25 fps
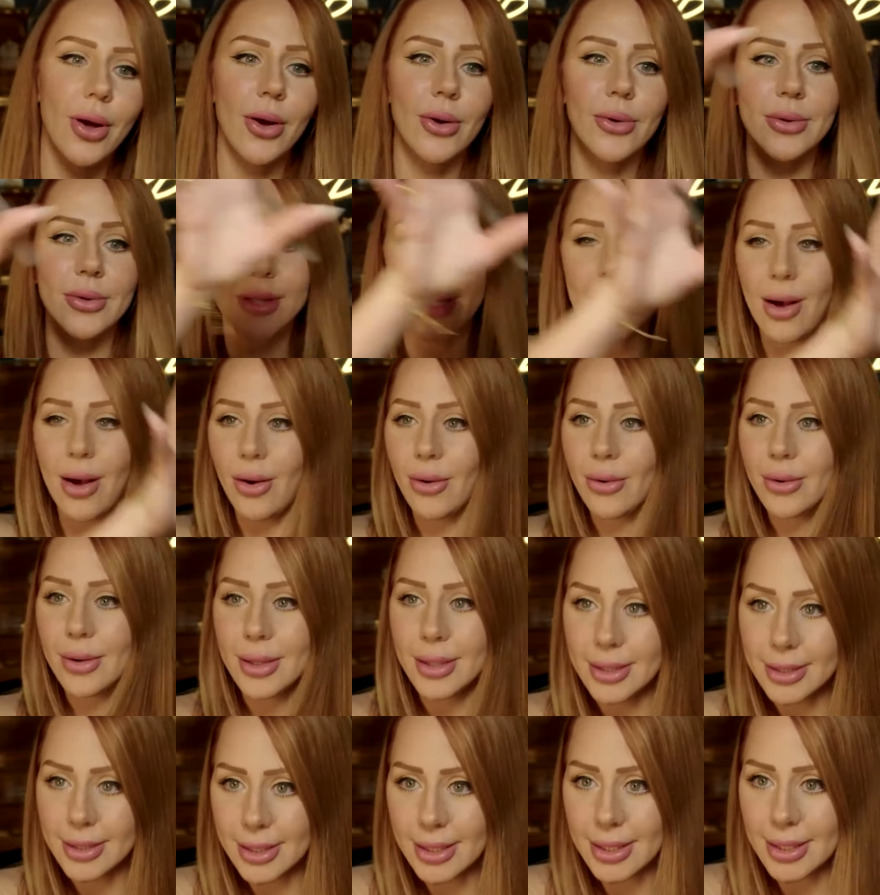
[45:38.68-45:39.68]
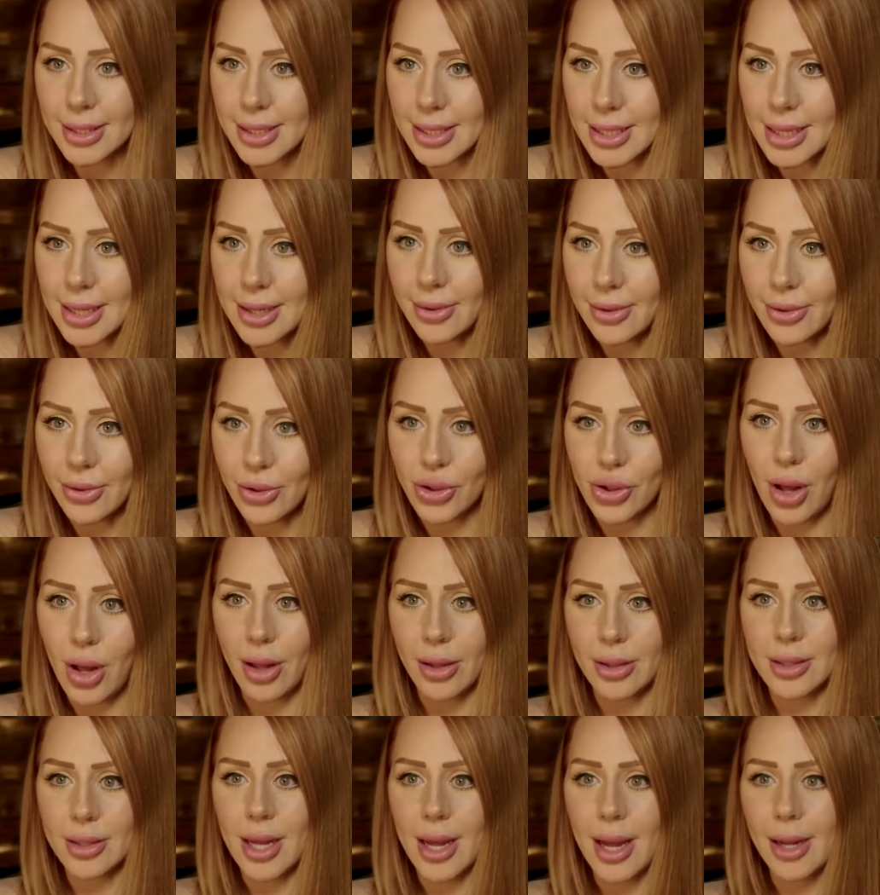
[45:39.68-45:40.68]
goes out to see
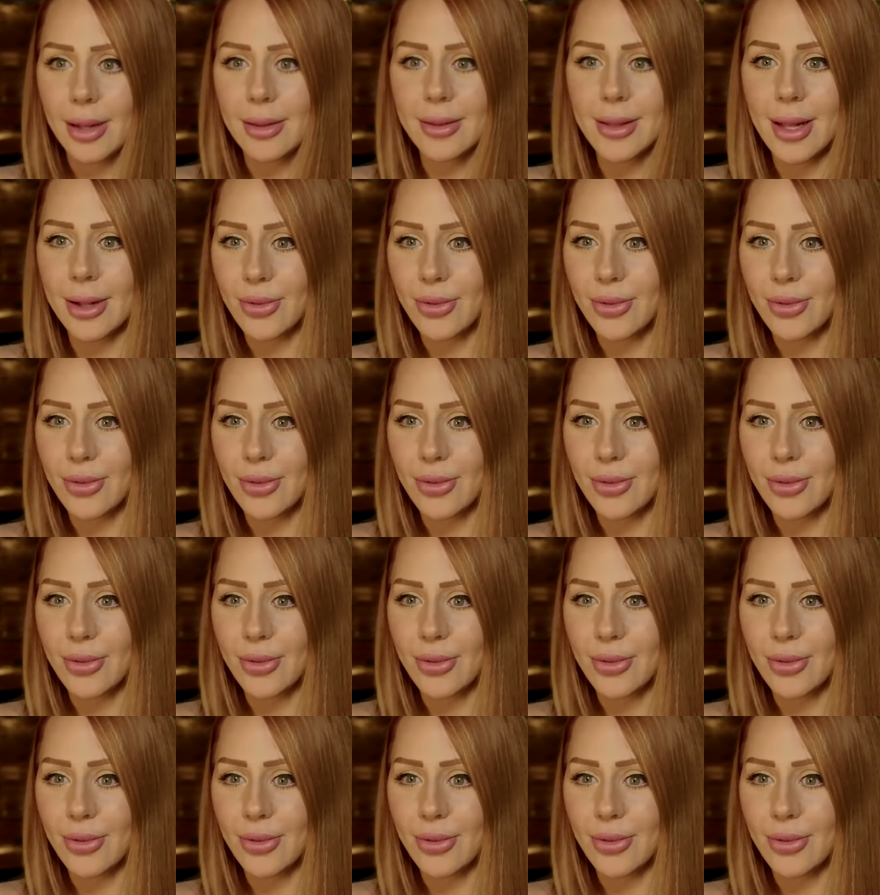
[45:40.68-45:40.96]
LaShante.